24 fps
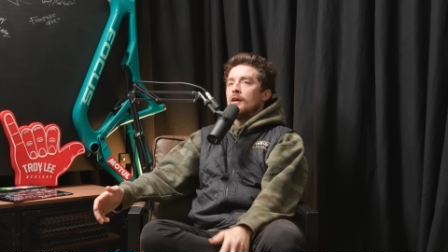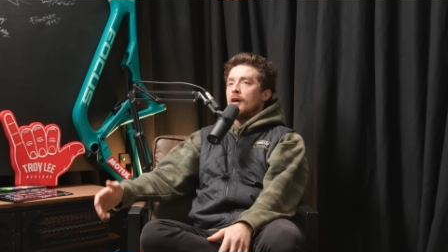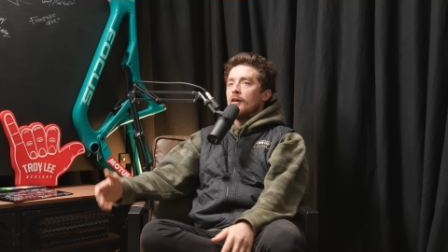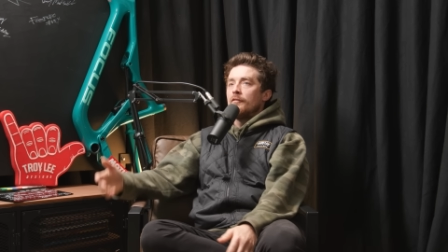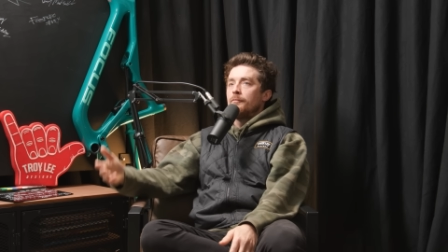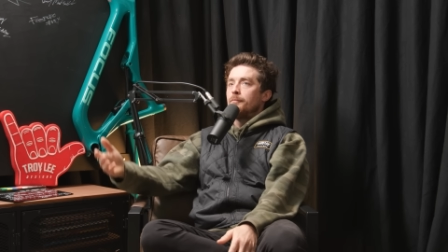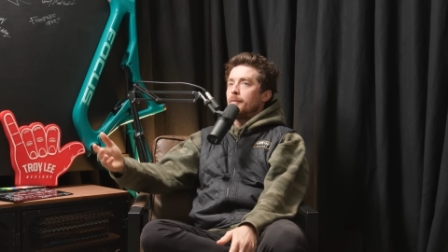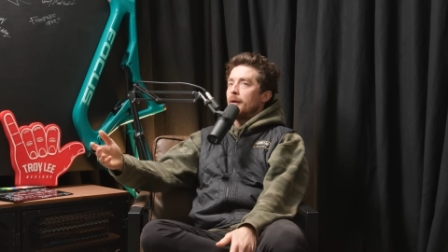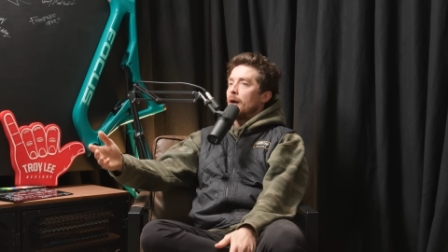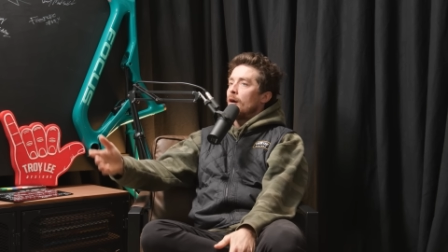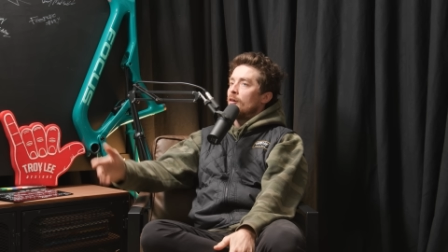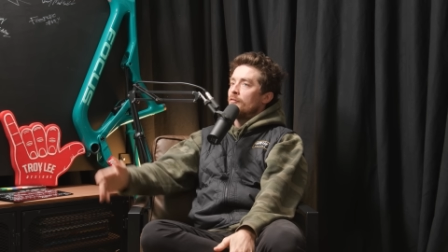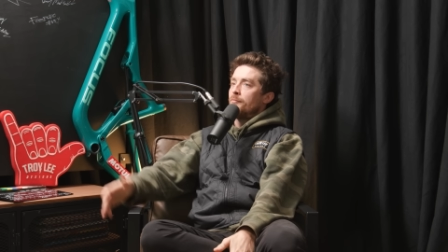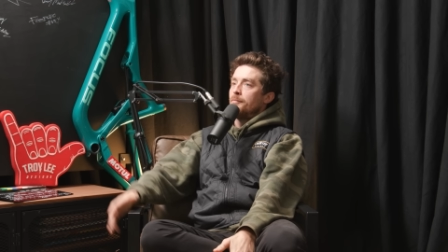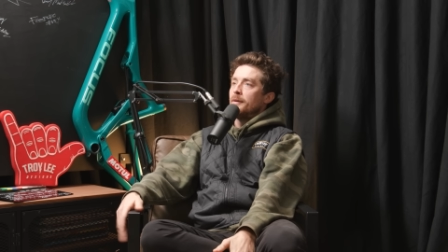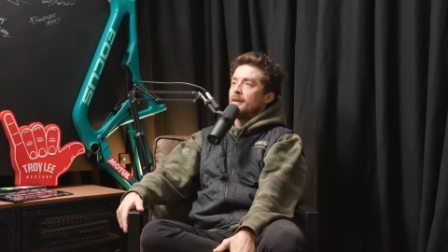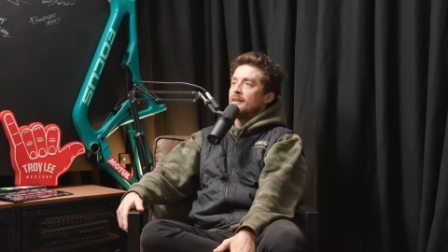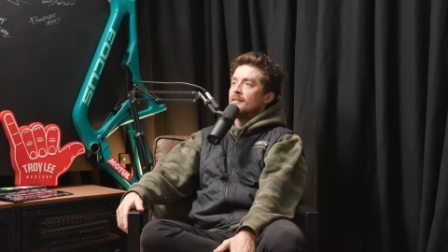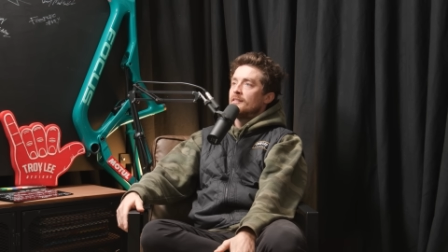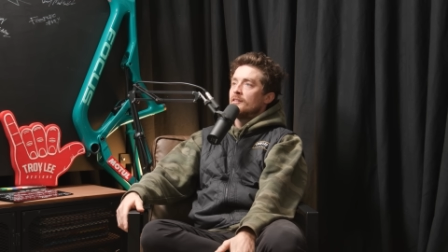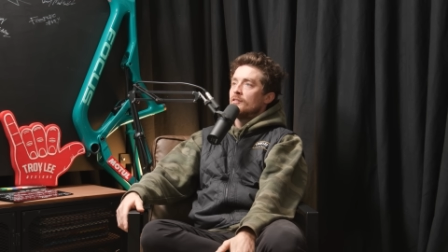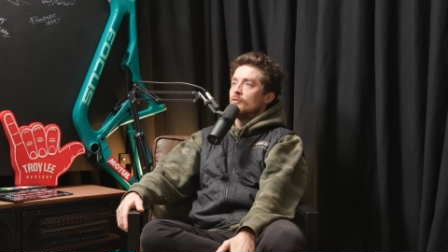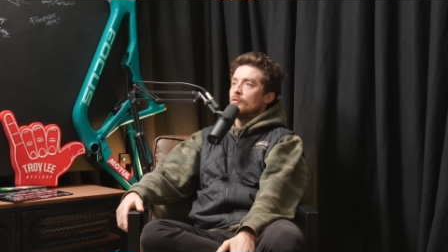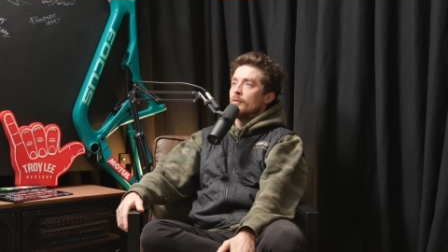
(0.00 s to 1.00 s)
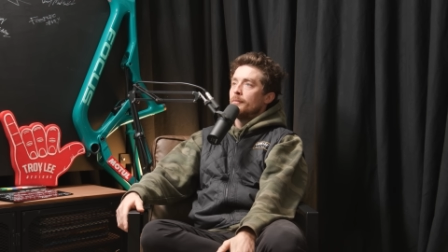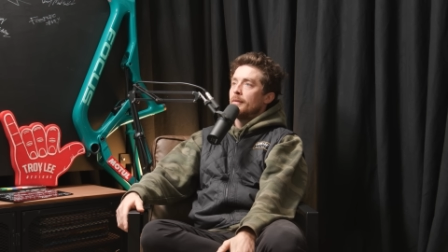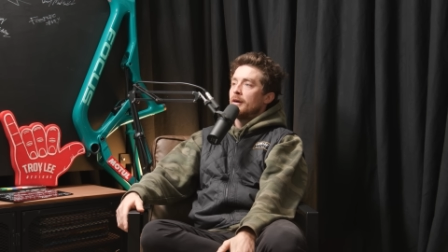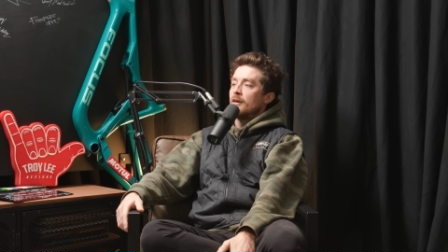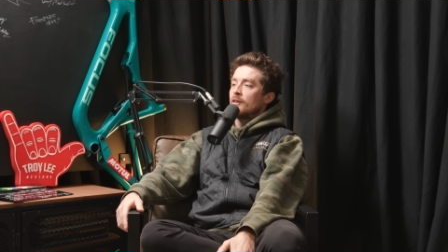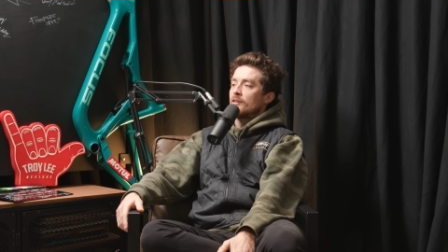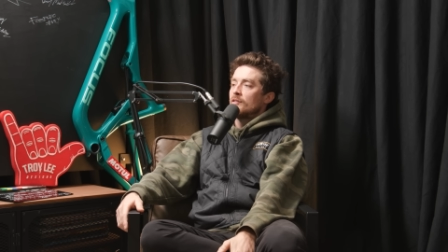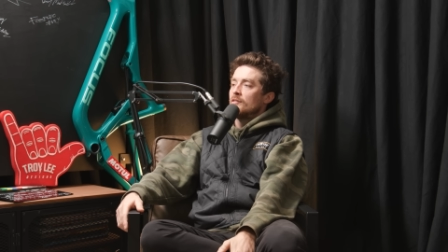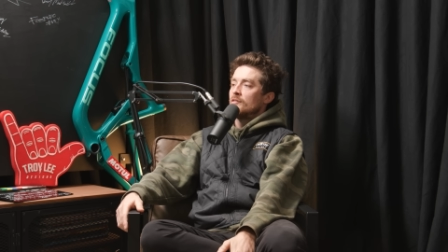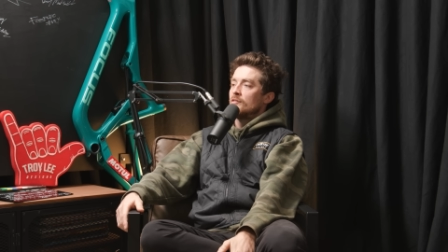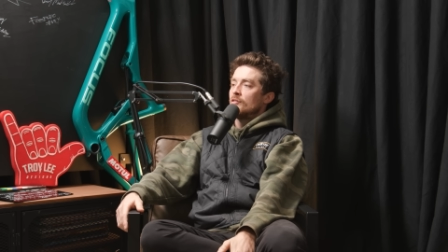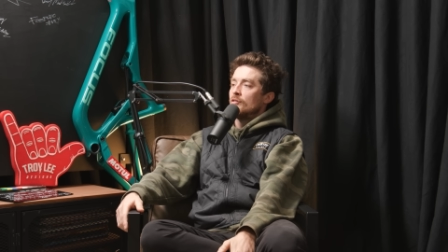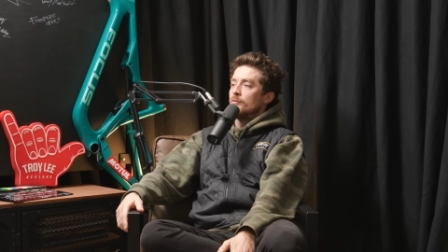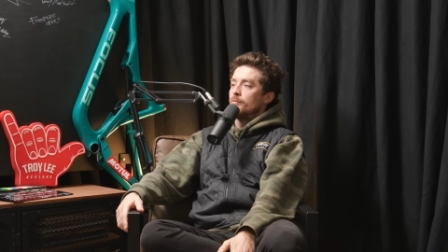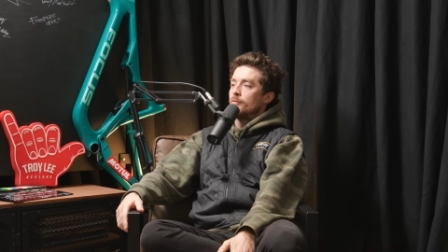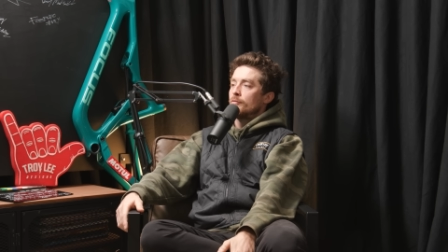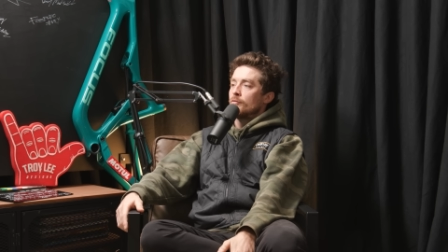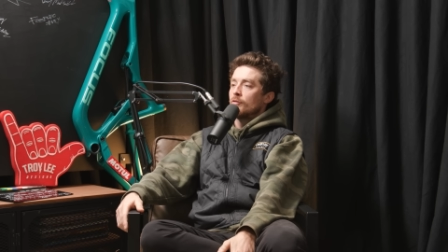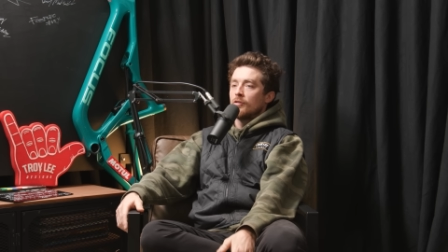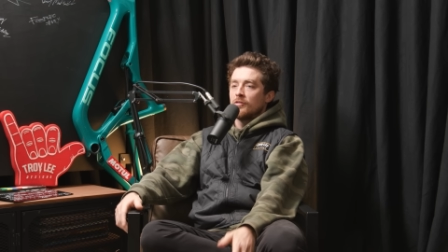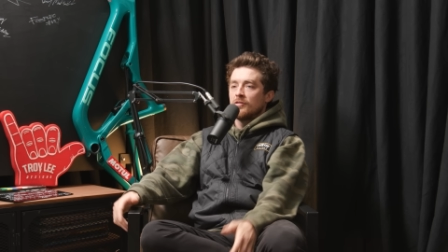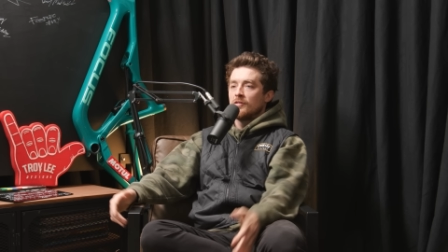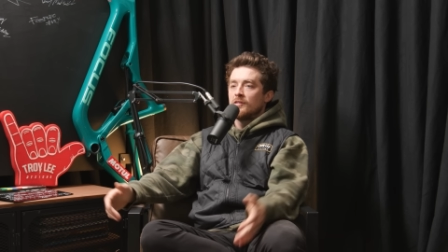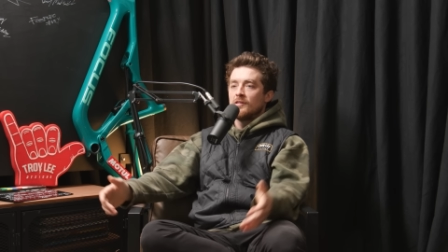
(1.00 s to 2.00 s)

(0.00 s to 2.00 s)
I've been to American Supercross.